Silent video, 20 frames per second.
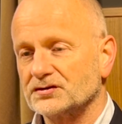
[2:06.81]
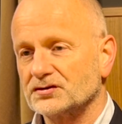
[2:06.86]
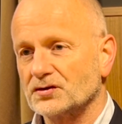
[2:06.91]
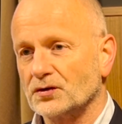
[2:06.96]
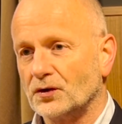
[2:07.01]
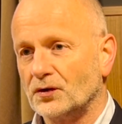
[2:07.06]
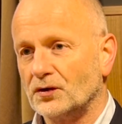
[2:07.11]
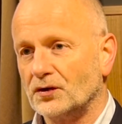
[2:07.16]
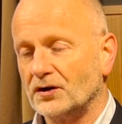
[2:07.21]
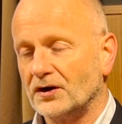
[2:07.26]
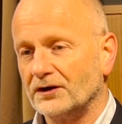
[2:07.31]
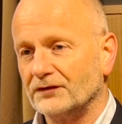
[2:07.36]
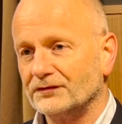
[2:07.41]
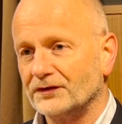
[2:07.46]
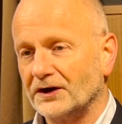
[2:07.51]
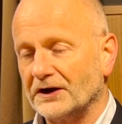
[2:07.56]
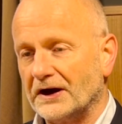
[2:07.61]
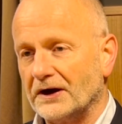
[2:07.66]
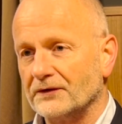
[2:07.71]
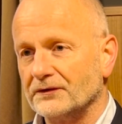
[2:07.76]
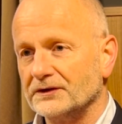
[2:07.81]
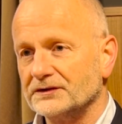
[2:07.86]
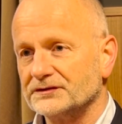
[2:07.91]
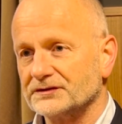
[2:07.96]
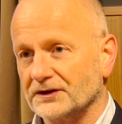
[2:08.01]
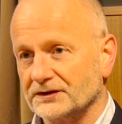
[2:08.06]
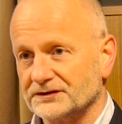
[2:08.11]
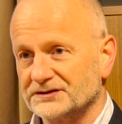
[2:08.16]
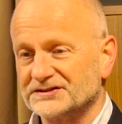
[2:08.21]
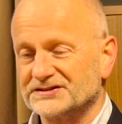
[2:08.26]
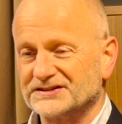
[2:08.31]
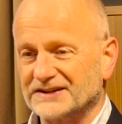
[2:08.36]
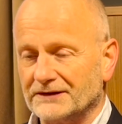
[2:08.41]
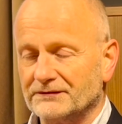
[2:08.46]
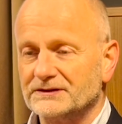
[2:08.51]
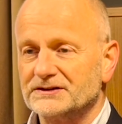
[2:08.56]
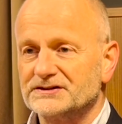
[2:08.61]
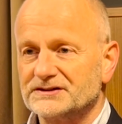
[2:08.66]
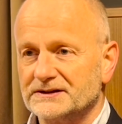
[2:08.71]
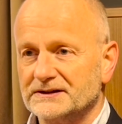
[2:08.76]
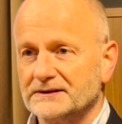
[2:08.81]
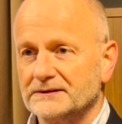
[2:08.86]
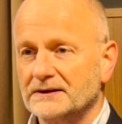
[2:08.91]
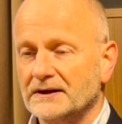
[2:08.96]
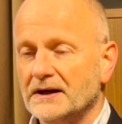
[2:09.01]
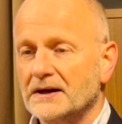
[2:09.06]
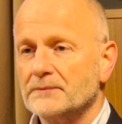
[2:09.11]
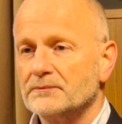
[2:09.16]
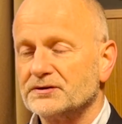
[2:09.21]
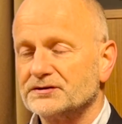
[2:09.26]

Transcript: score for Harris on 17